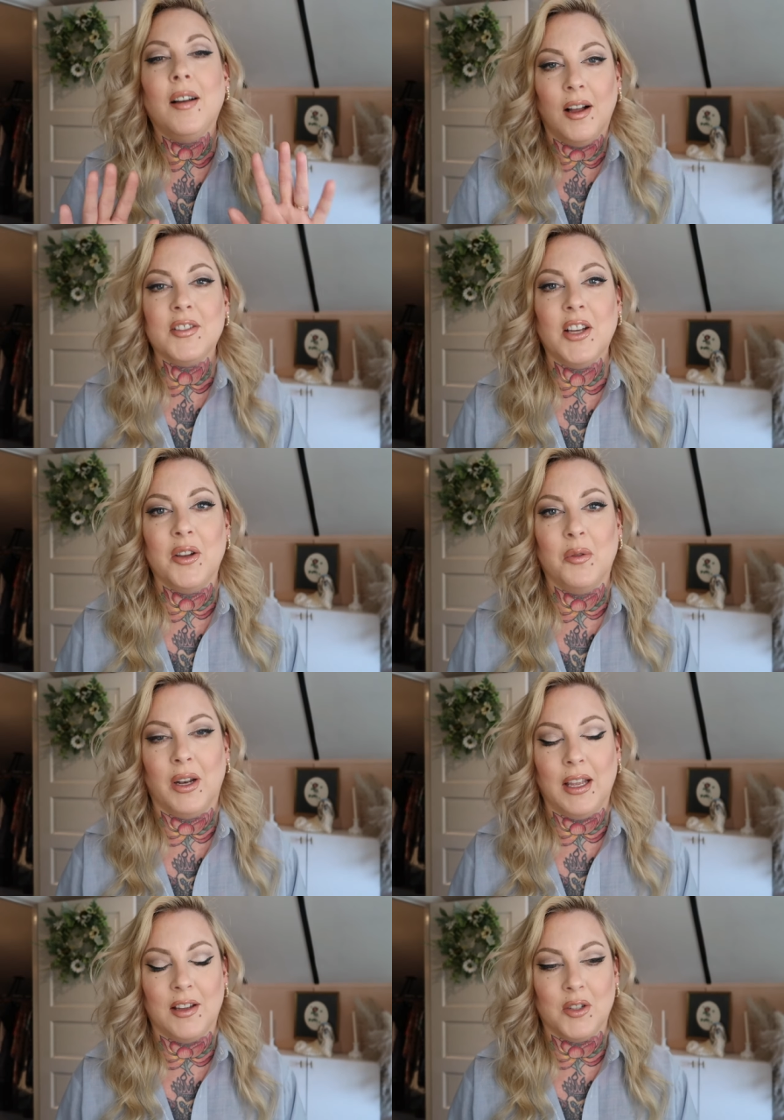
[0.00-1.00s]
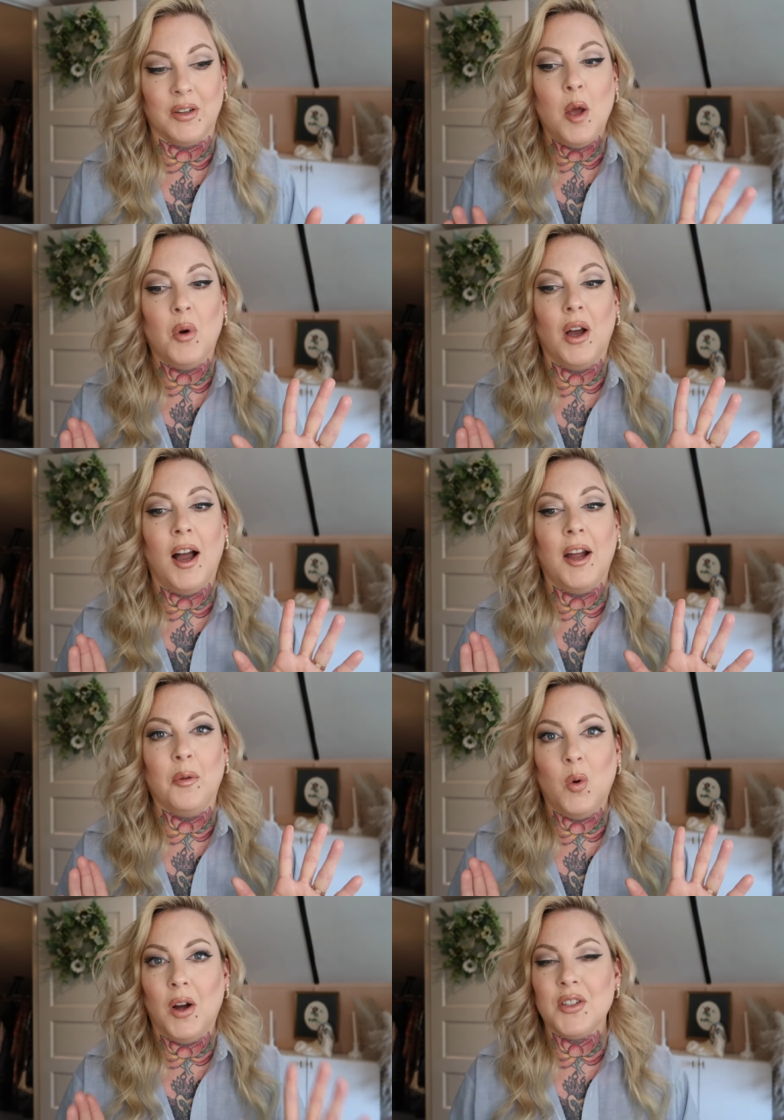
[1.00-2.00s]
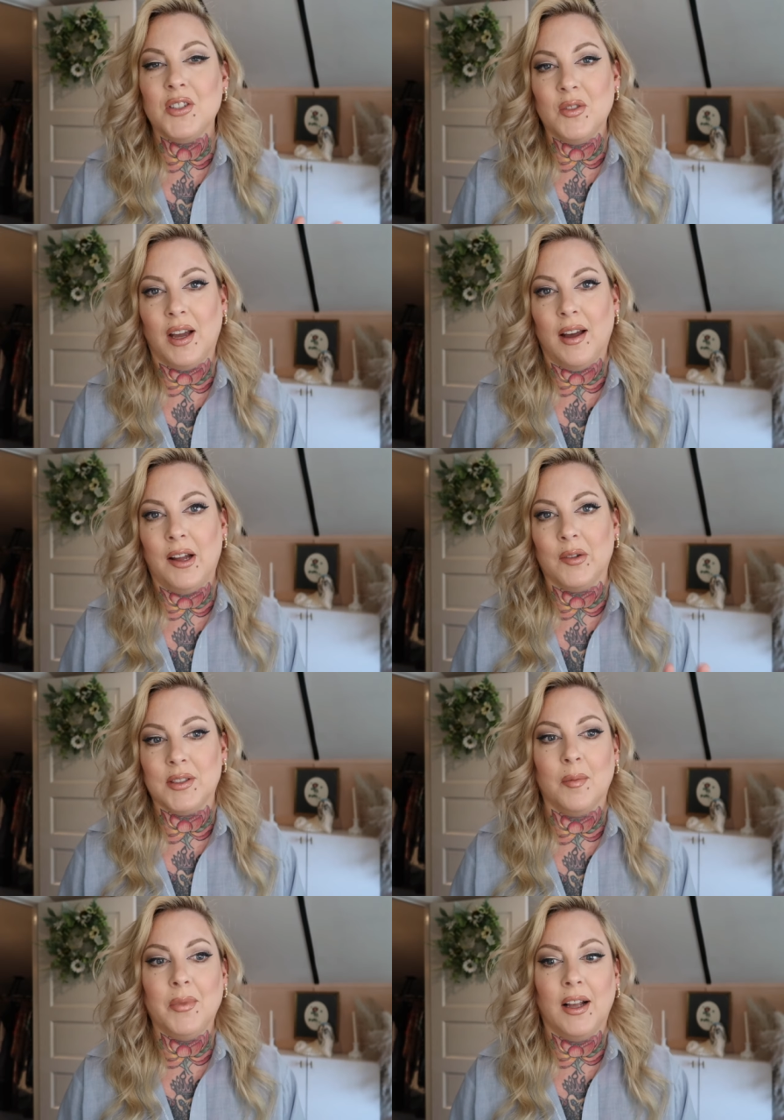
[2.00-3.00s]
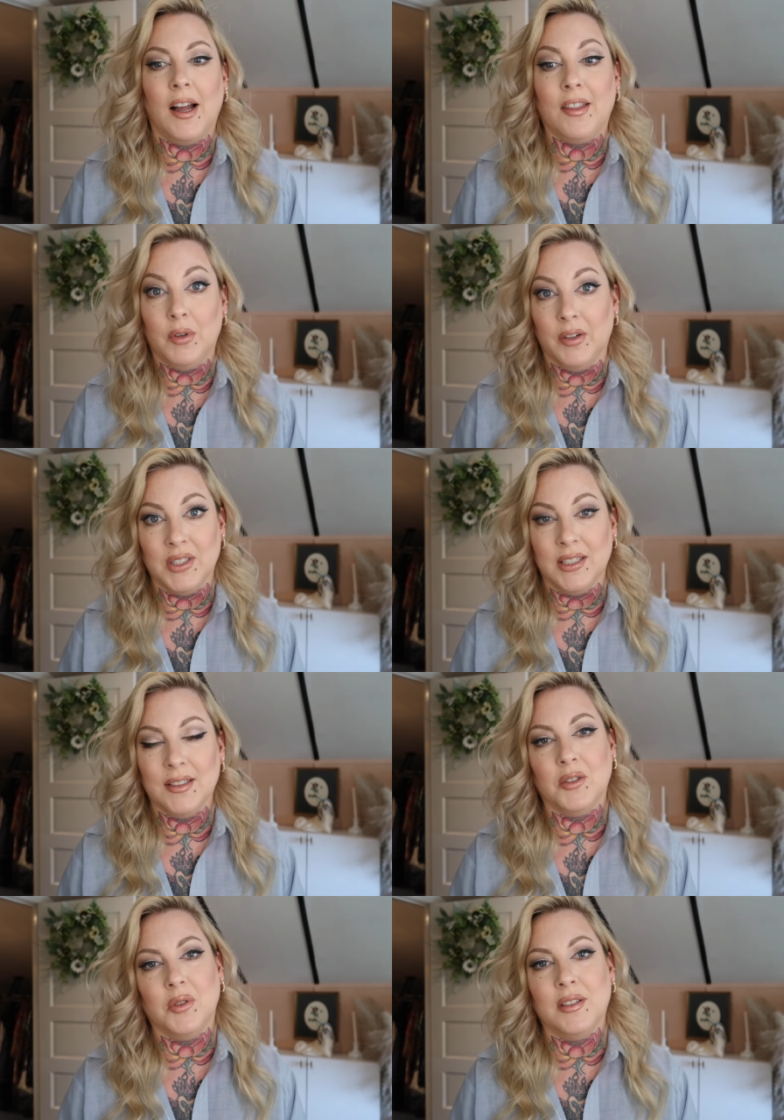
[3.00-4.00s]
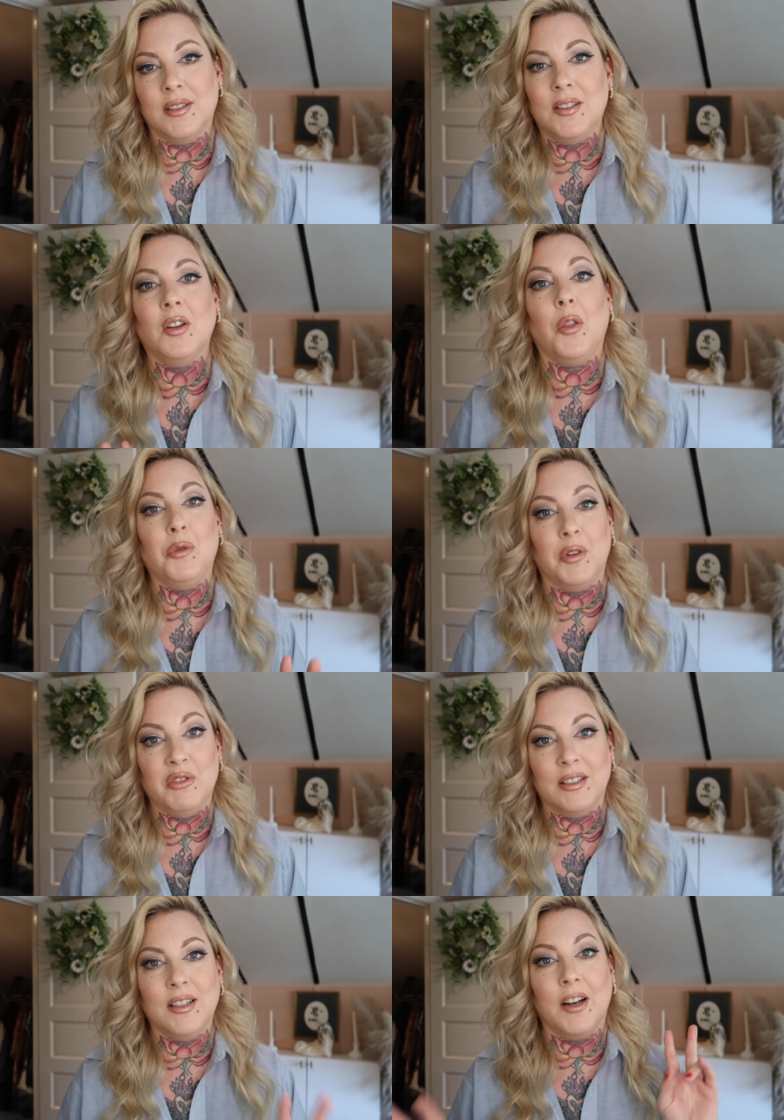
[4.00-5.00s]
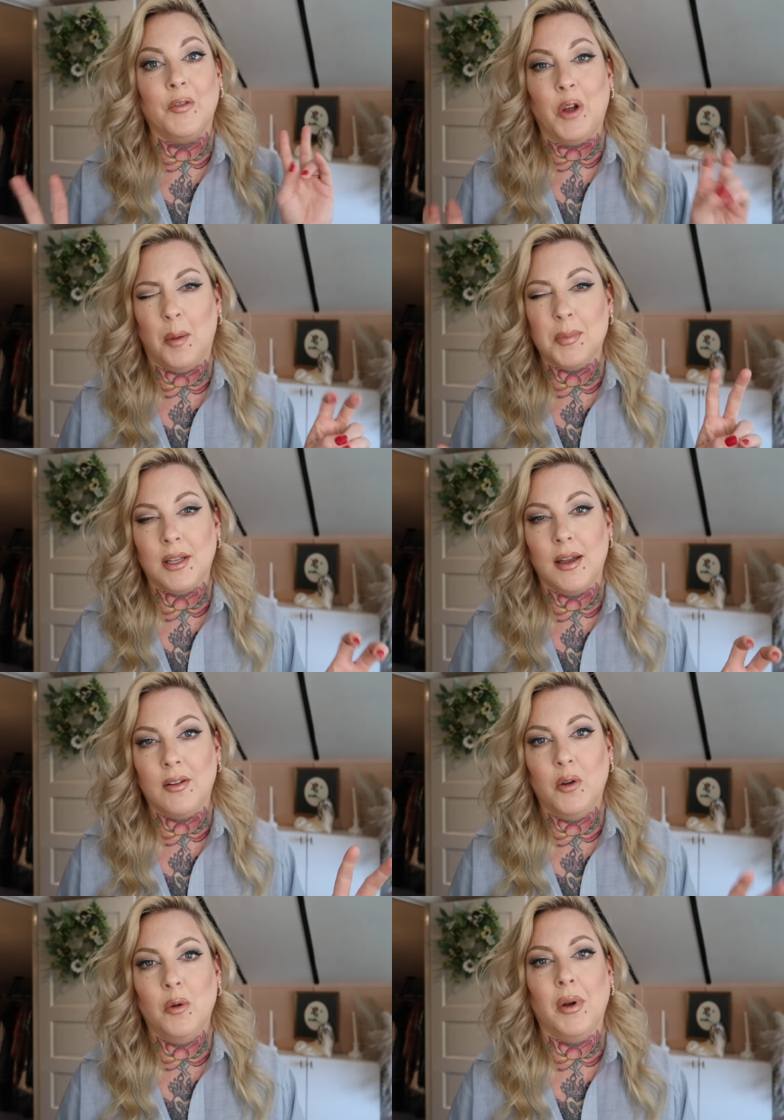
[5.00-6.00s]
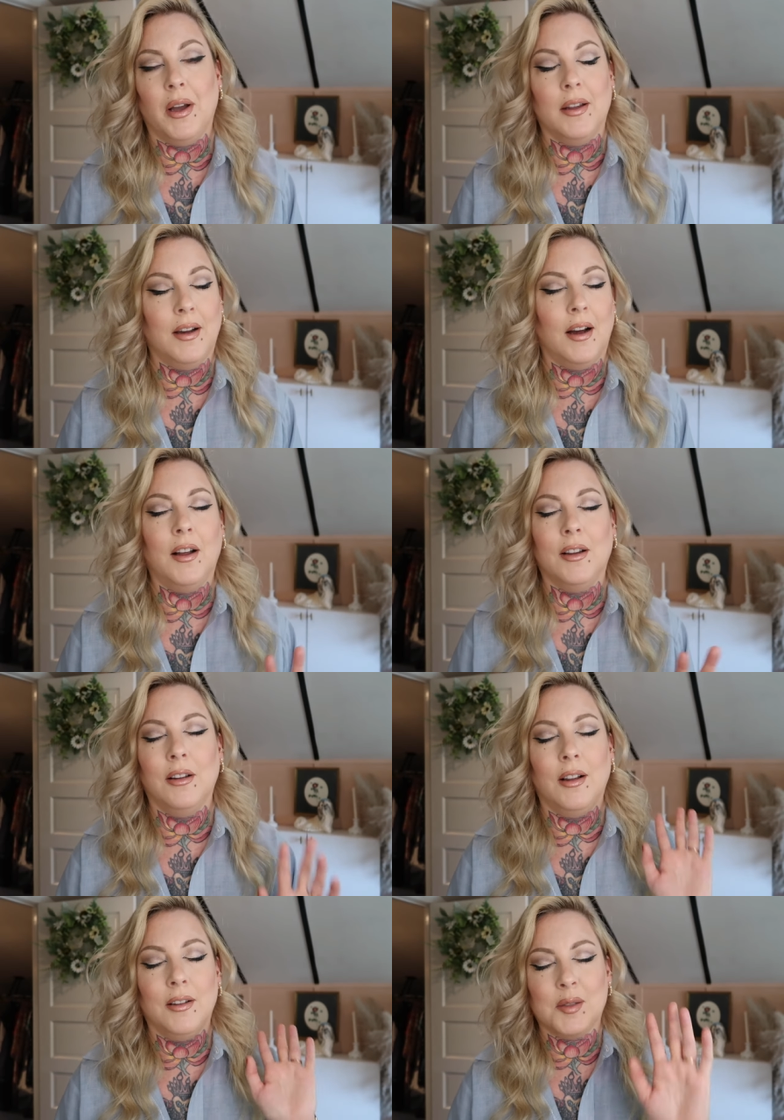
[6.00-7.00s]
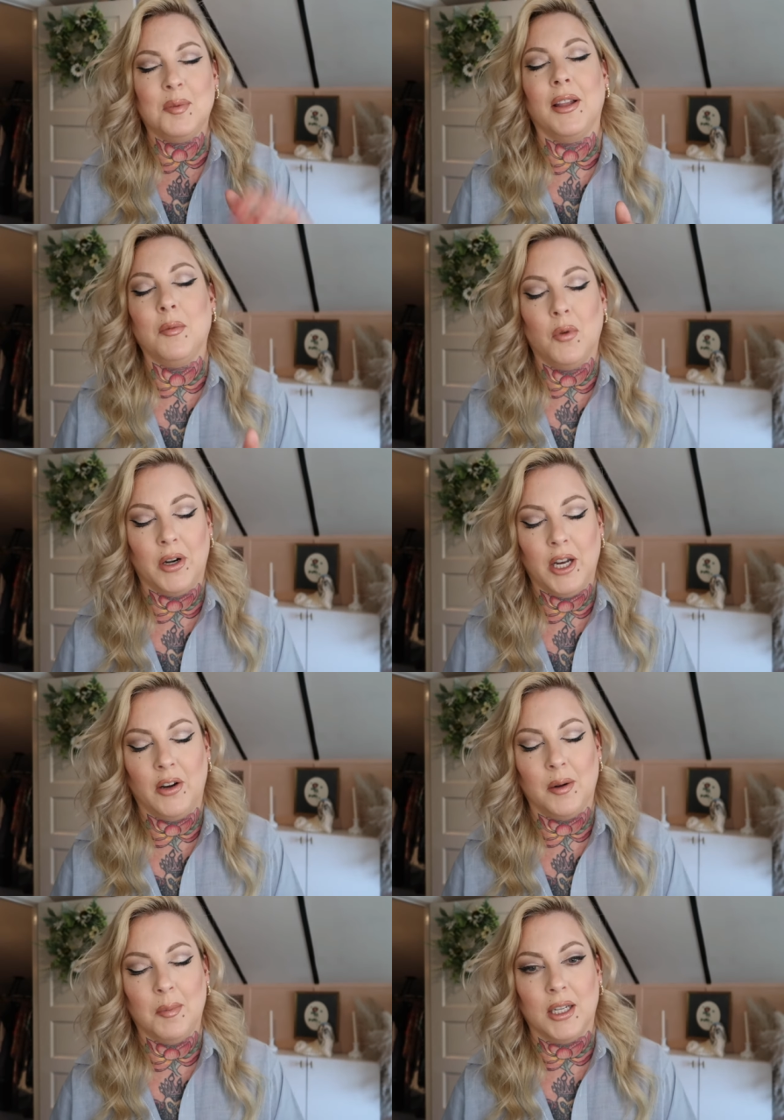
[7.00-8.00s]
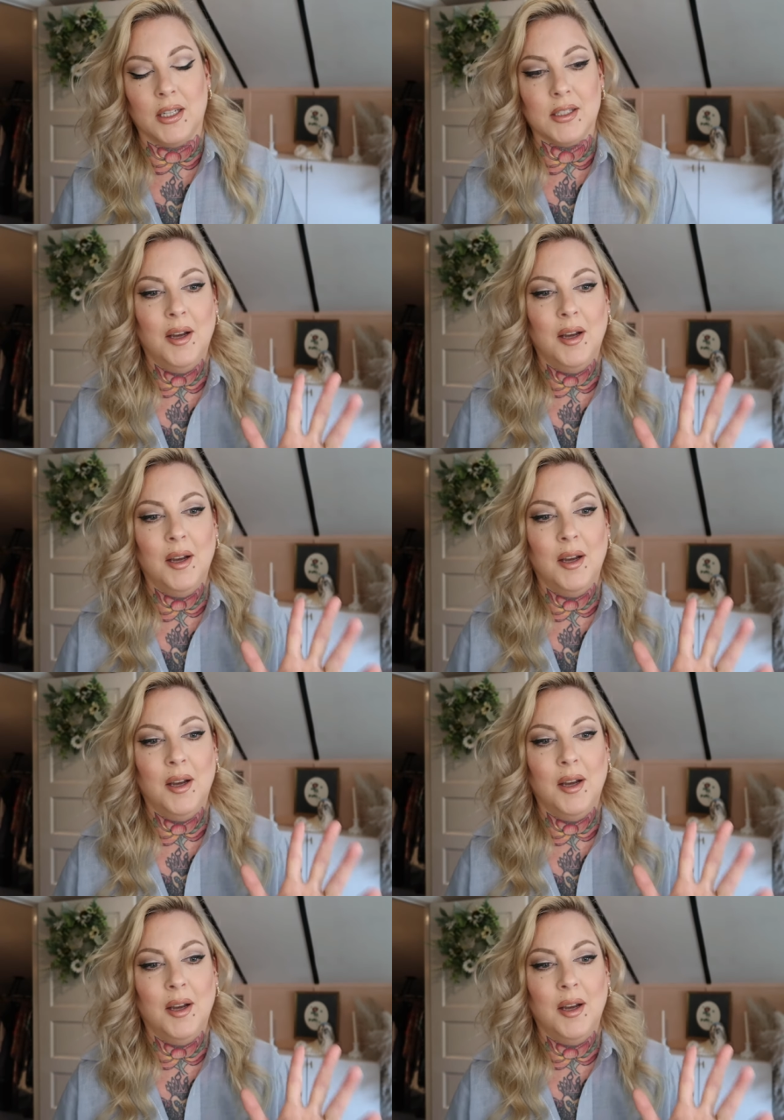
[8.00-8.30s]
I'll tell you when I get to it. But I want to do that out of something I thrifted. So it is still a thrifted kind of upcycle, but I'll, I'll explain more here in a minute.